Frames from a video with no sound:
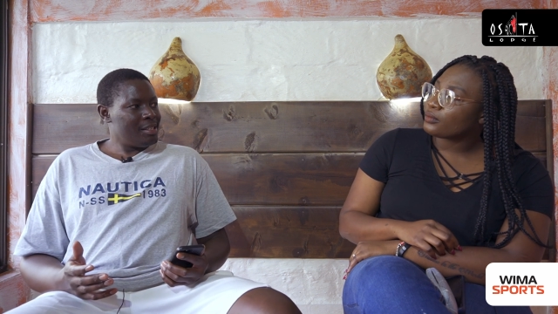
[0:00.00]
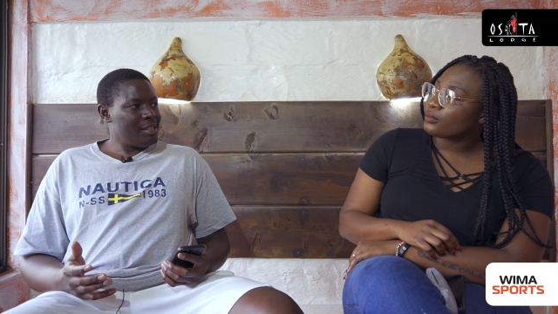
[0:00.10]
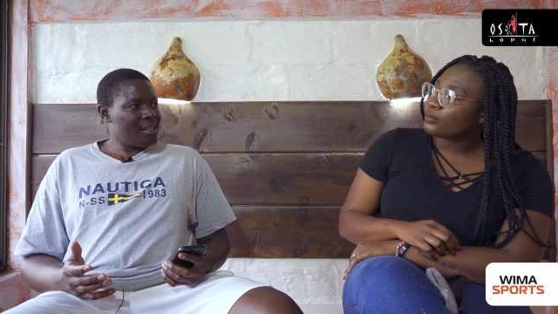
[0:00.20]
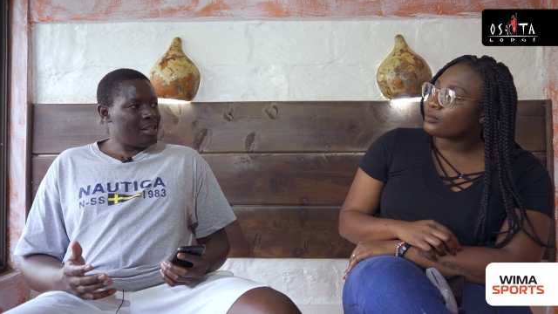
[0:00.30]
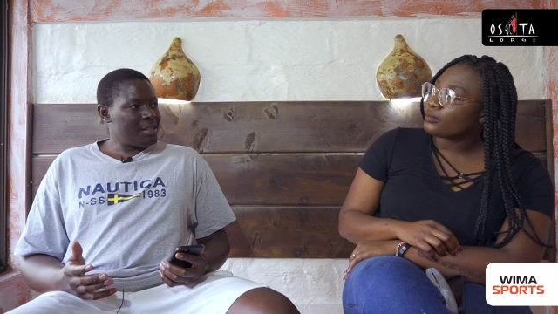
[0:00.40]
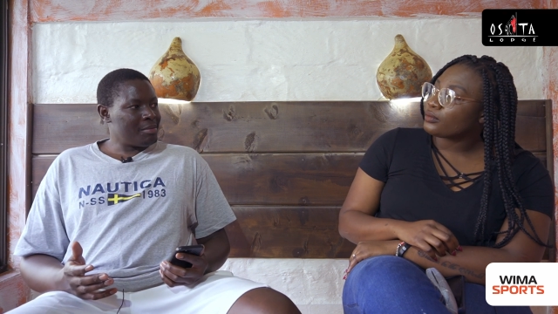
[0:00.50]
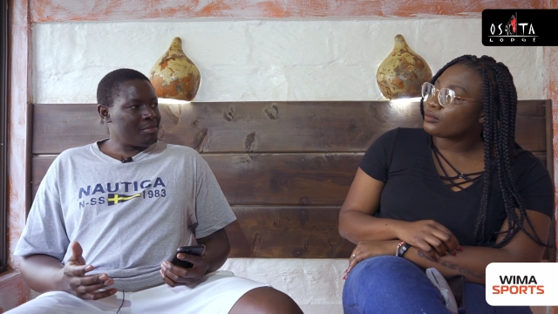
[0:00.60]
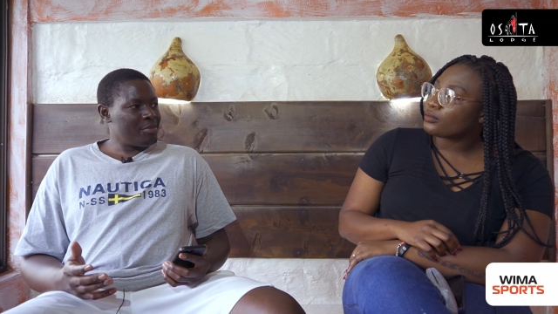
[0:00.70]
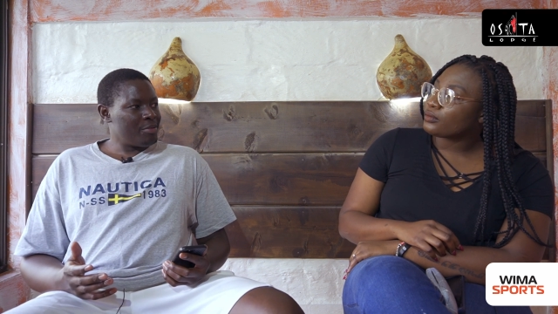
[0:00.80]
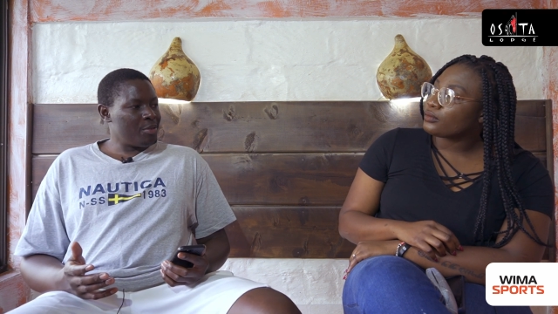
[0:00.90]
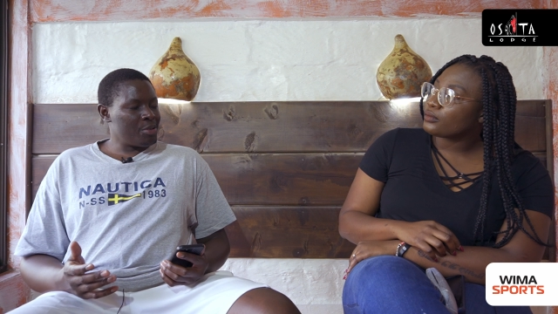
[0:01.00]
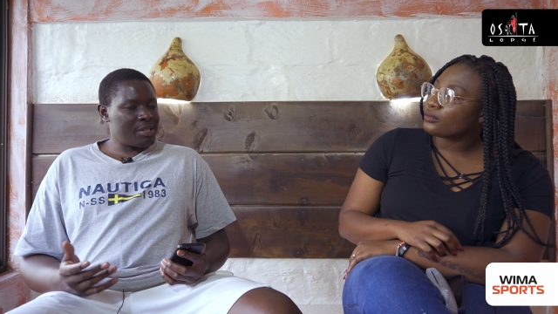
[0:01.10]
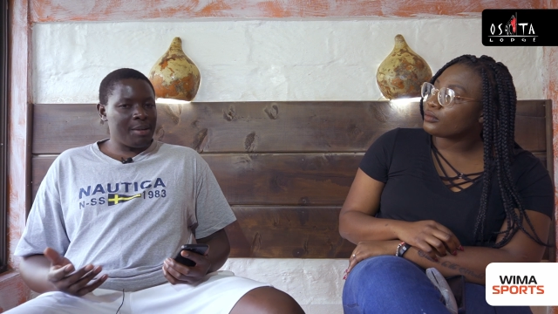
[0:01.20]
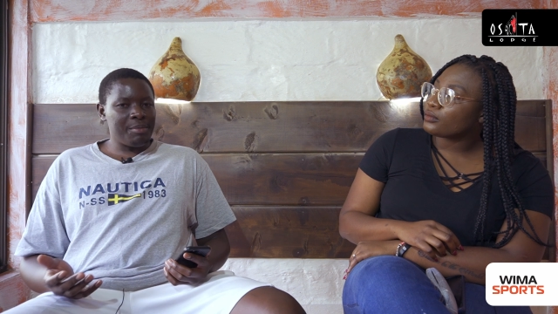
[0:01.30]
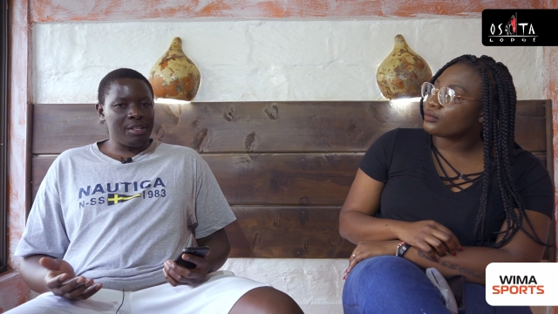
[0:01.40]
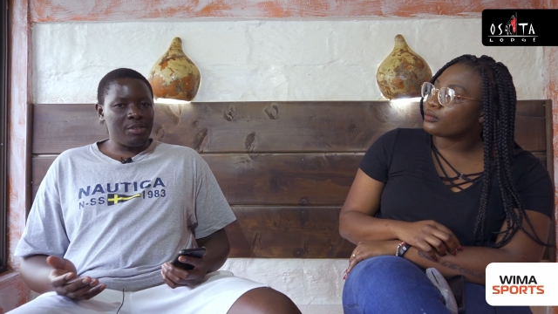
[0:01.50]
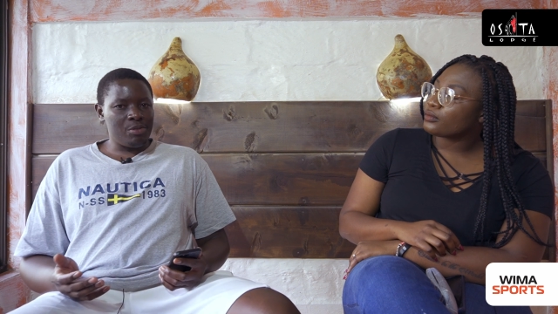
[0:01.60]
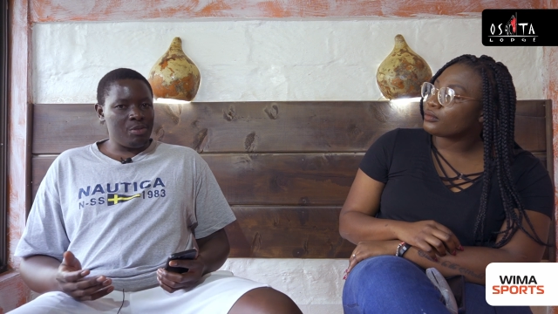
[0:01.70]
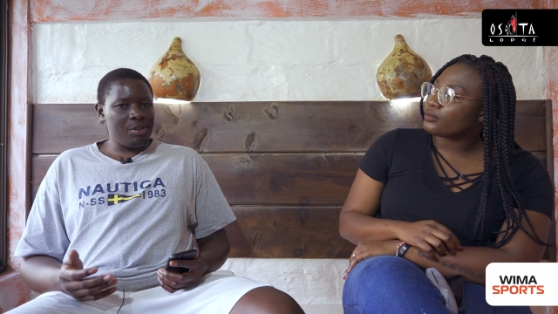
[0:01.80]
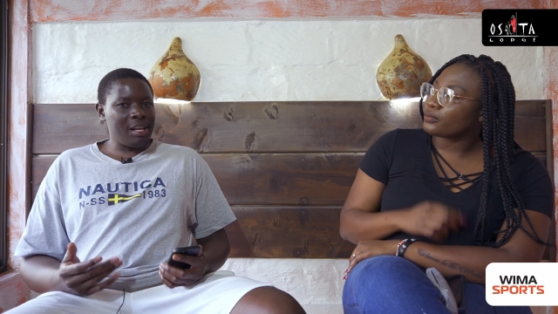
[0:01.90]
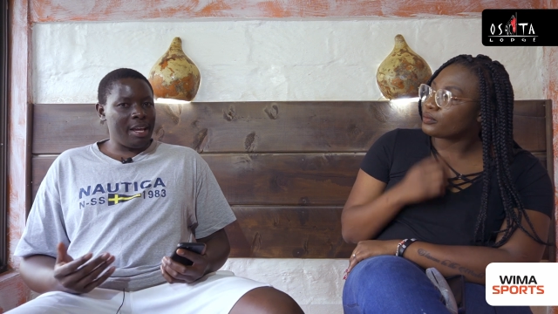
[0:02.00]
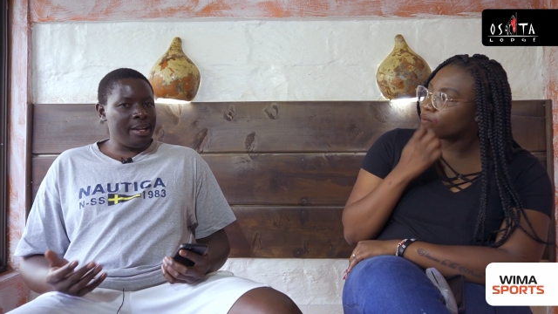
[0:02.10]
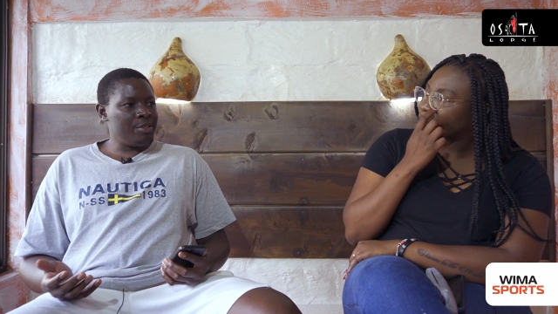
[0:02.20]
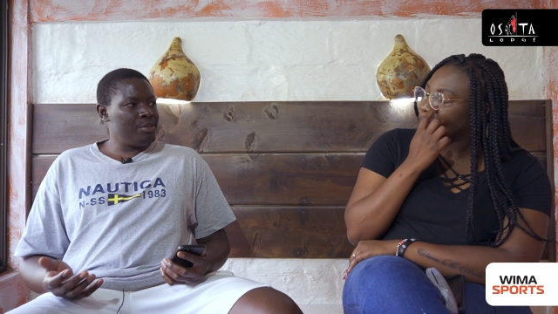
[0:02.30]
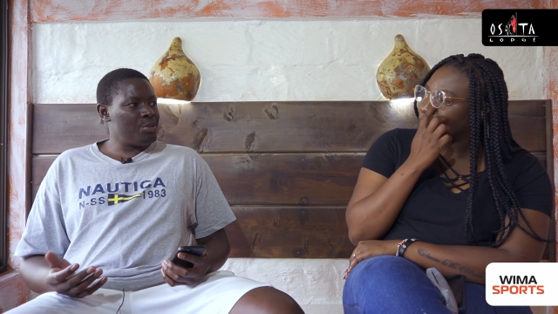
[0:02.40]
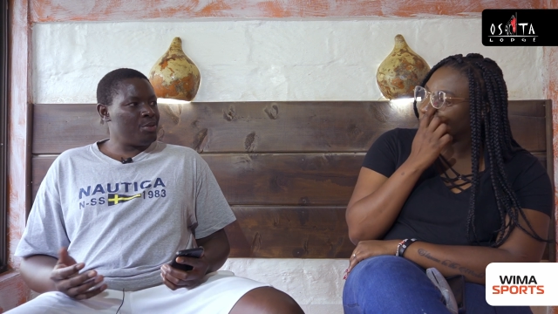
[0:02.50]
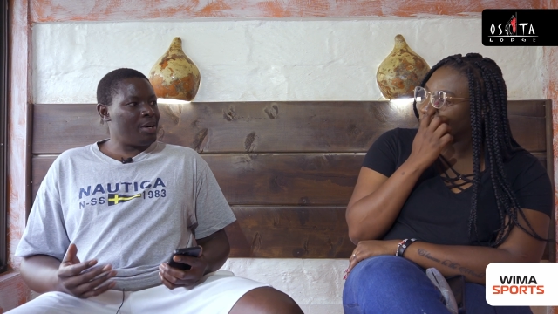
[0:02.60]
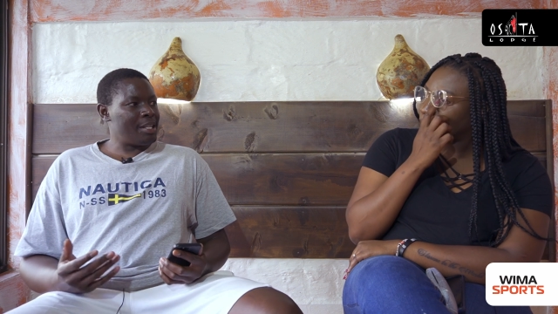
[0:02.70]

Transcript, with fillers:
Speaker 1: um, for someone who would like to